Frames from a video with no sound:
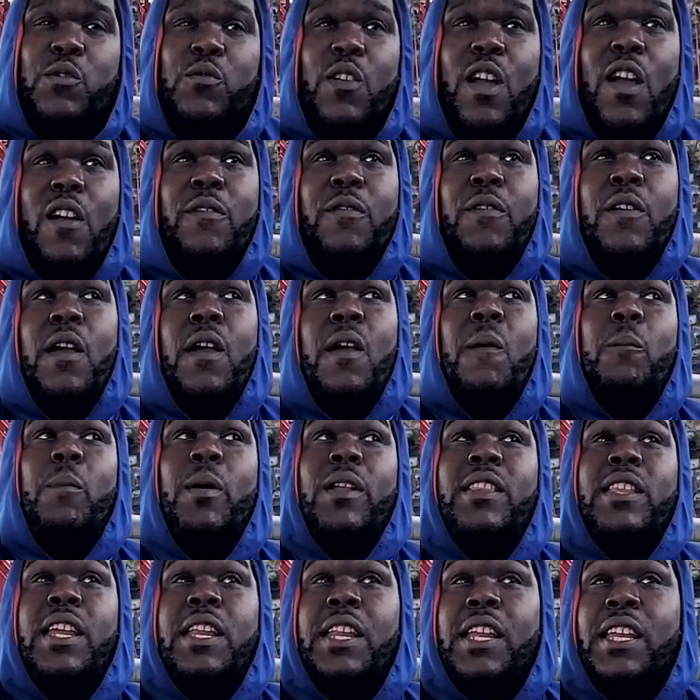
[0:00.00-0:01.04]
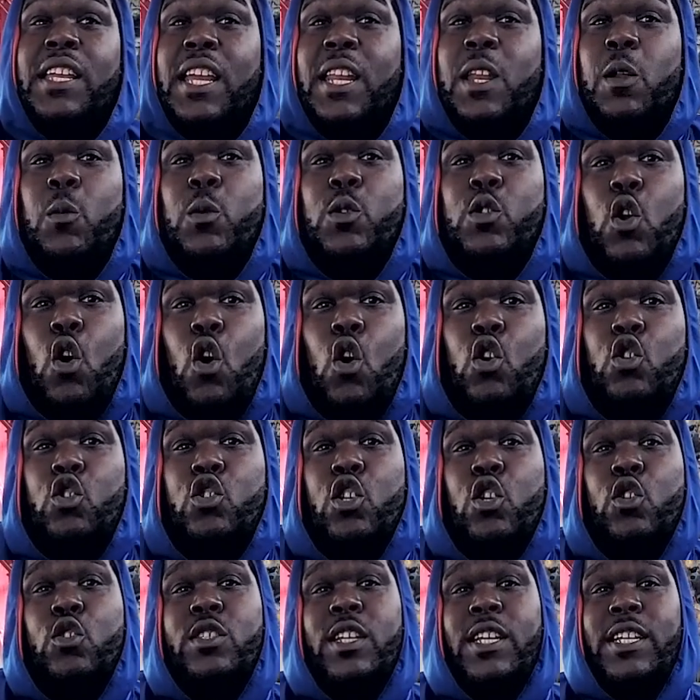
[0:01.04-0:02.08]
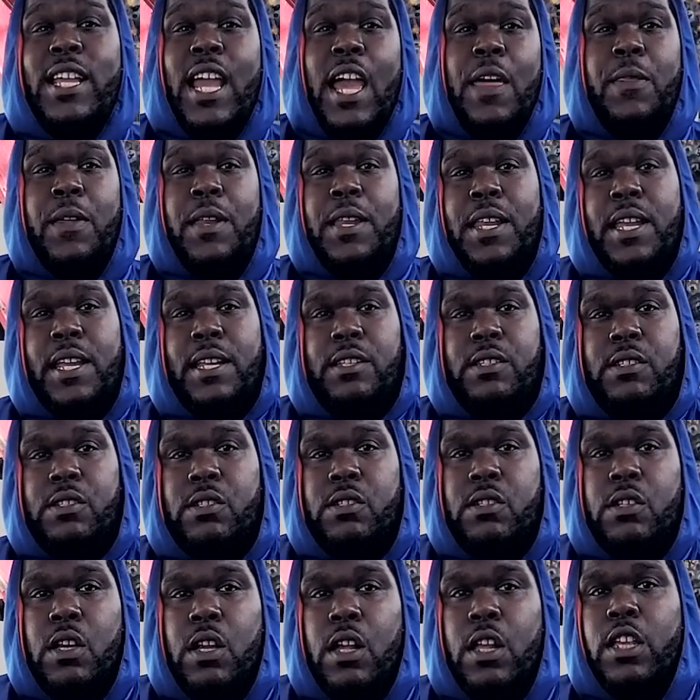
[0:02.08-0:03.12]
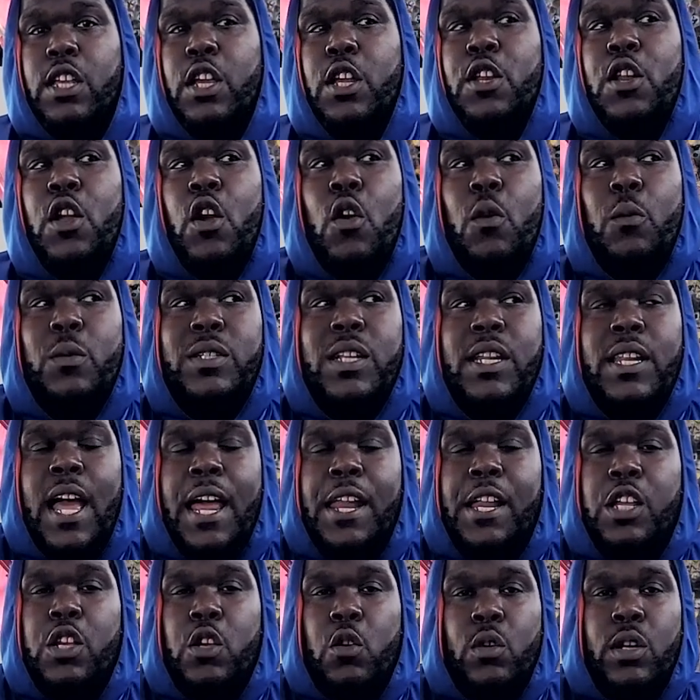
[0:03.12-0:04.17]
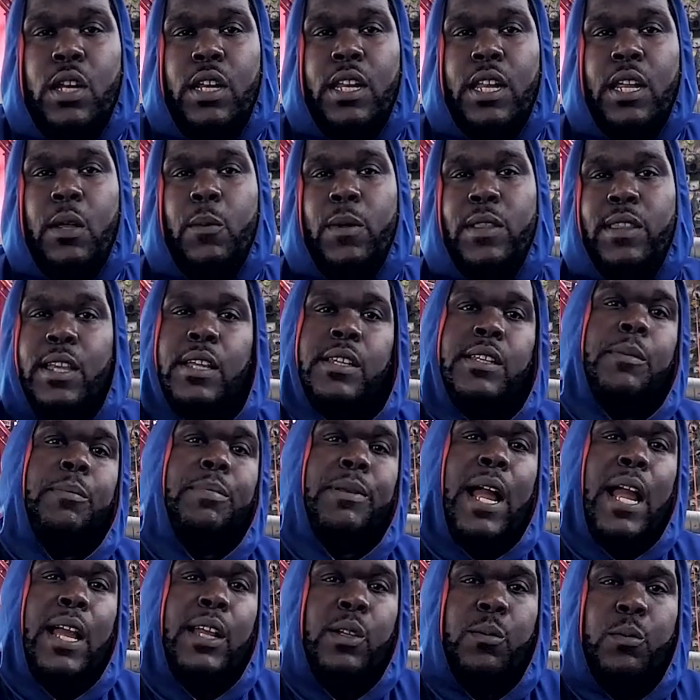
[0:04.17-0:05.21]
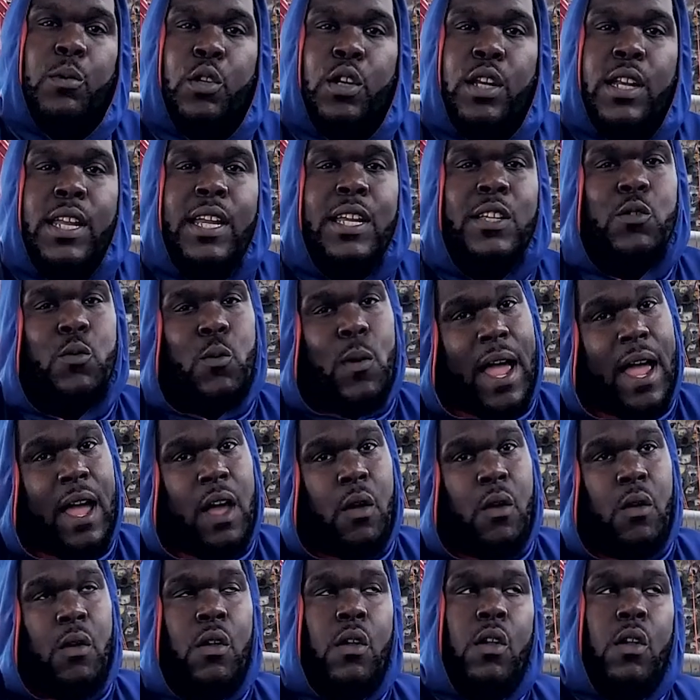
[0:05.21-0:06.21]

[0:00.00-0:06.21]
rough, but then again, it was also togetherness. It was a lot of unity within the black community as well.